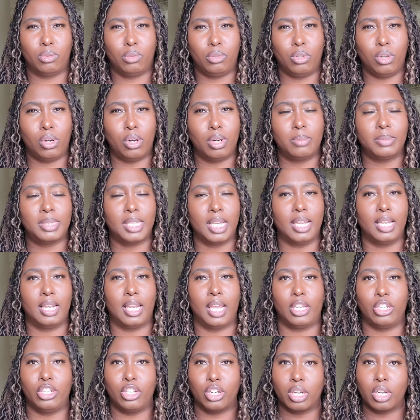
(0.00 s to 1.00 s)
You know what I'm saying?
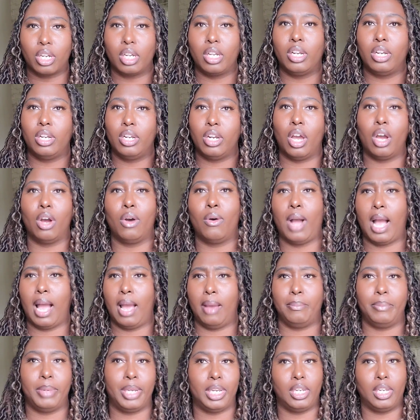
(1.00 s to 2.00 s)
Like you're gonna know
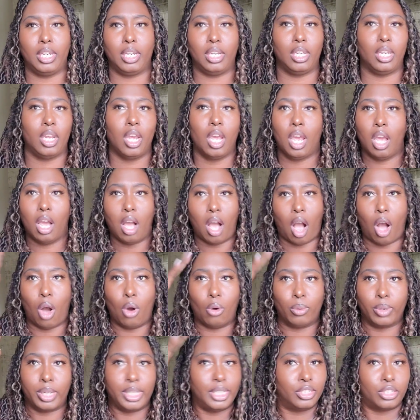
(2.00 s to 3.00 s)
how many
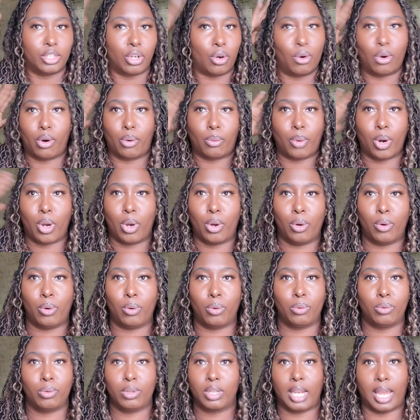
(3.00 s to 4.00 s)
on each corn
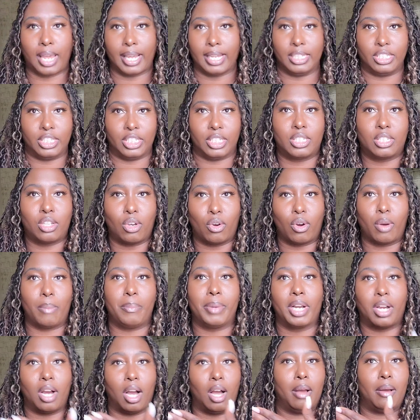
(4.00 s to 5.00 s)
roll, like it's just going
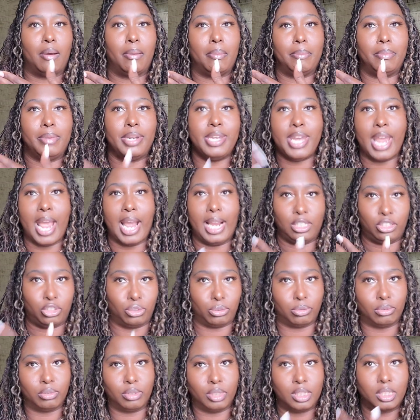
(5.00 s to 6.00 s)
to become
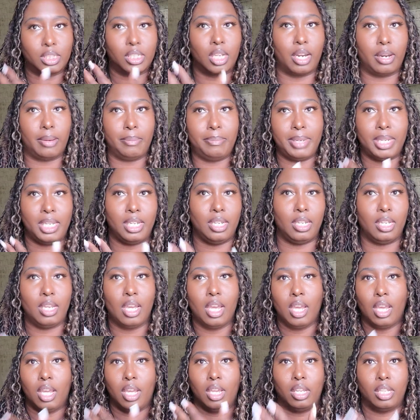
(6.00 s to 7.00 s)
natural. It's going to
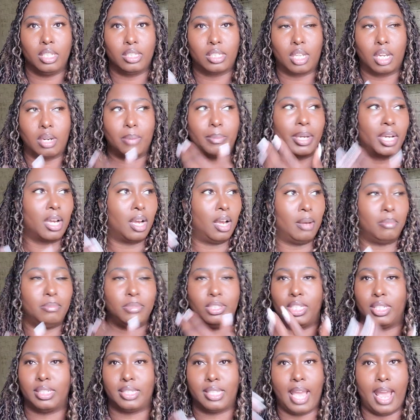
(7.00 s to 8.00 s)
be, it's going to
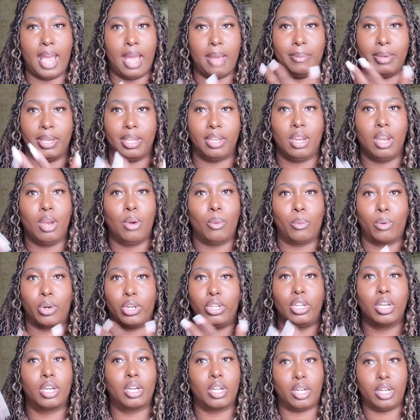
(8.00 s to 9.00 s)
become just habit where
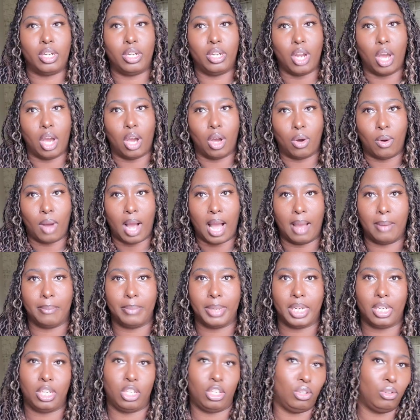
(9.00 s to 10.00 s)
you're going to know how
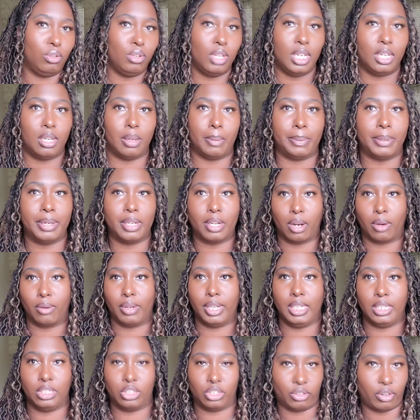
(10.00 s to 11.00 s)
many you need to put
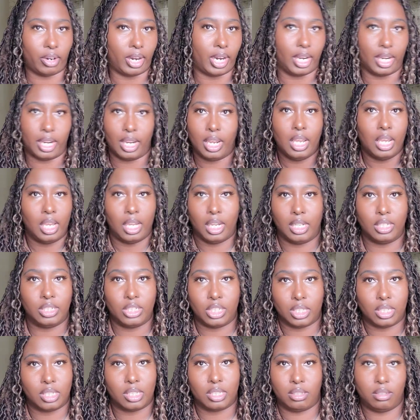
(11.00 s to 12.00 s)
on each strand. It
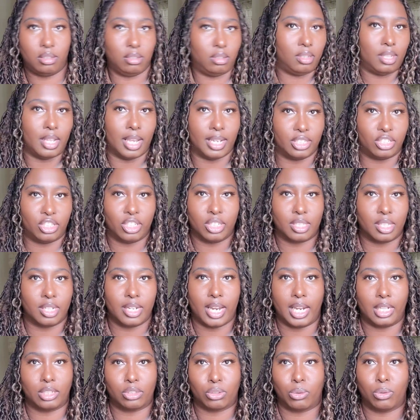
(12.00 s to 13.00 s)
just, that's just a
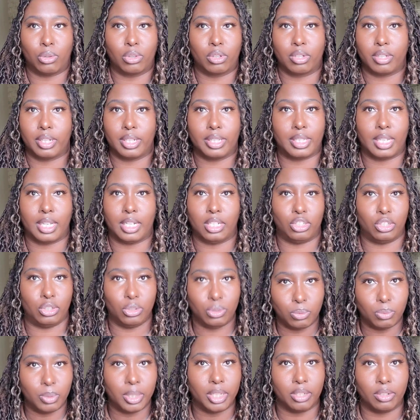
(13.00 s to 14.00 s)
natural order of things.
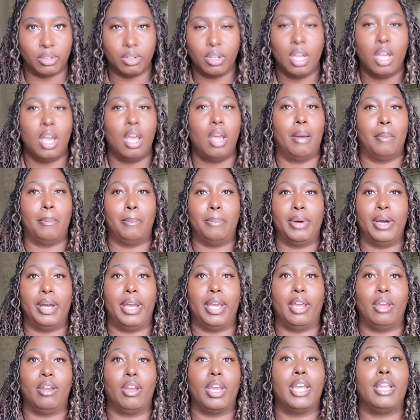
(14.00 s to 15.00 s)
You will.
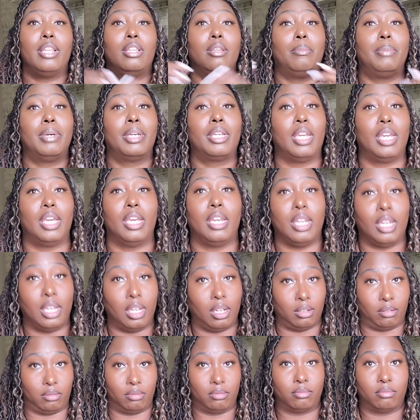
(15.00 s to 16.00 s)
But in the
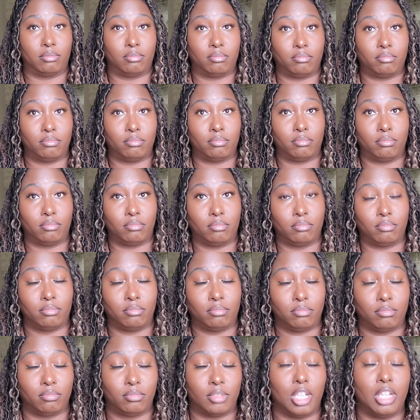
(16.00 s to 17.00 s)
beginning,
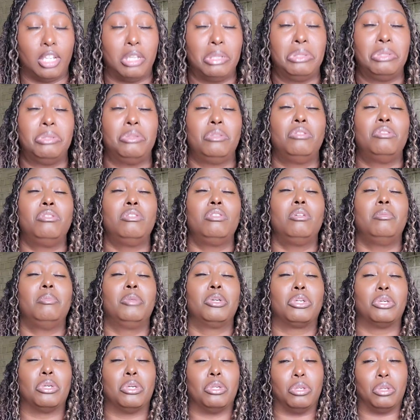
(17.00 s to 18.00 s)
in the
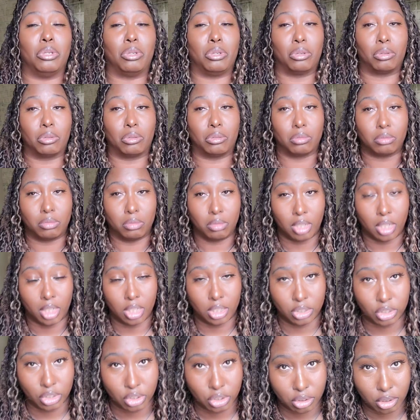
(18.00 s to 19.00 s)
beginning,
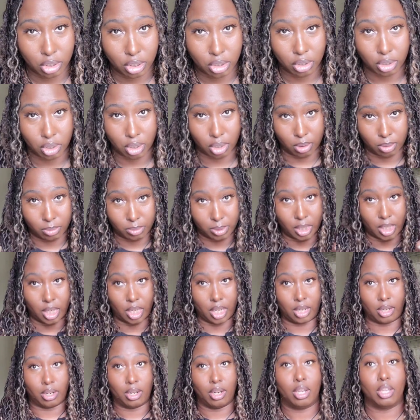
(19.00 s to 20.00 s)
in, you know what I'm
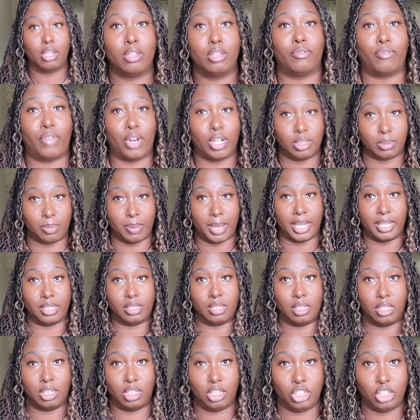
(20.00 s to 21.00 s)
saying? The first
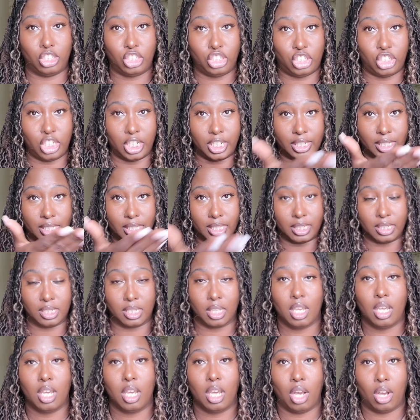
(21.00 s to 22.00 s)
phase, Genesis.
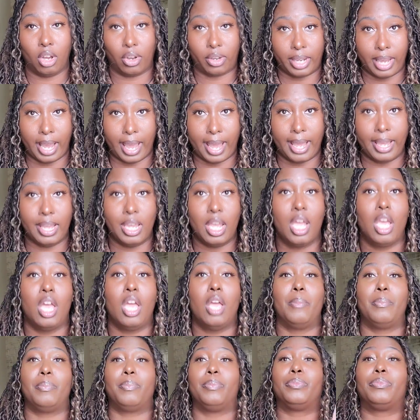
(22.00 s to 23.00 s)
Okay.
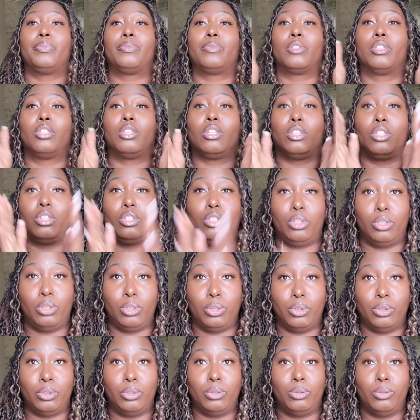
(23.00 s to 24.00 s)

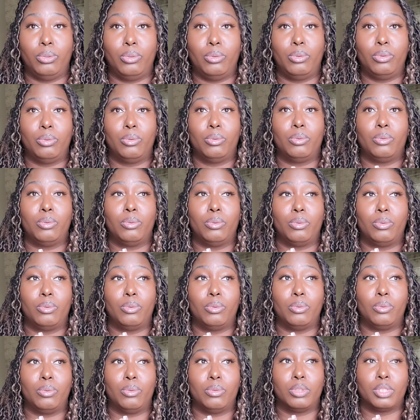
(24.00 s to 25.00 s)
You
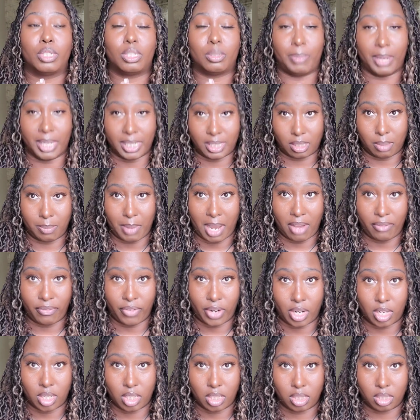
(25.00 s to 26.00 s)
space them out
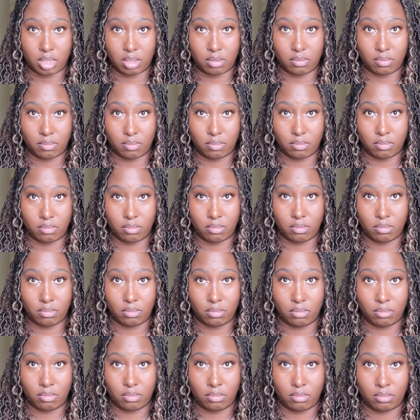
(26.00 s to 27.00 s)
first
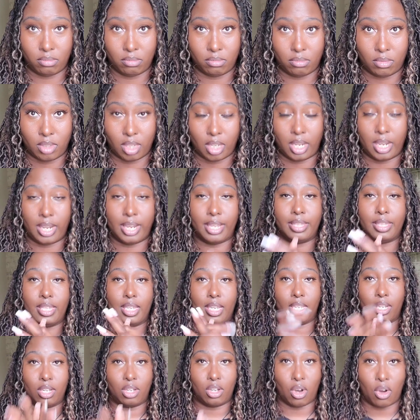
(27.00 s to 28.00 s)
and
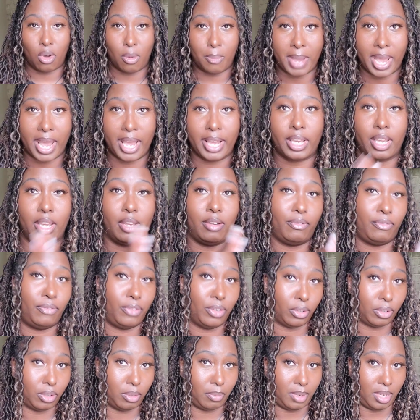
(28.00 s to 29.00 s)
then go back and
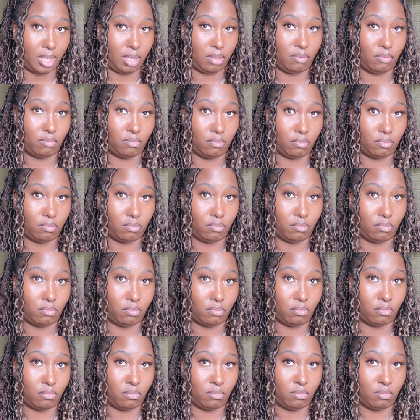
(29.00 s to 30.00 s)
fill them in.
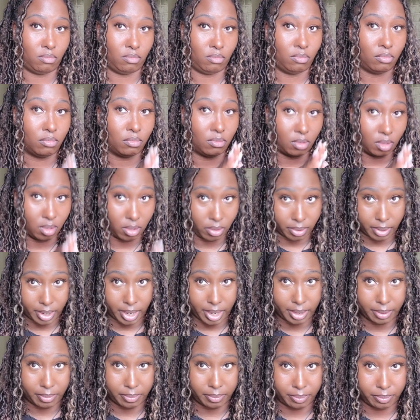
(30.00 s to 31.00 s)

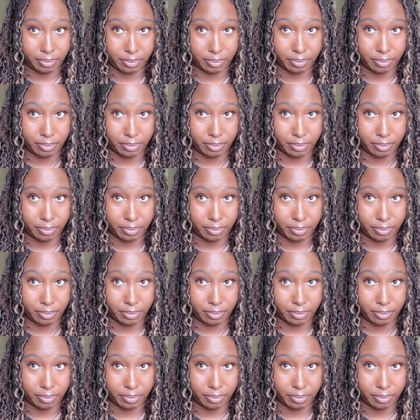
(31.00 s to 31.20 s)
Okay.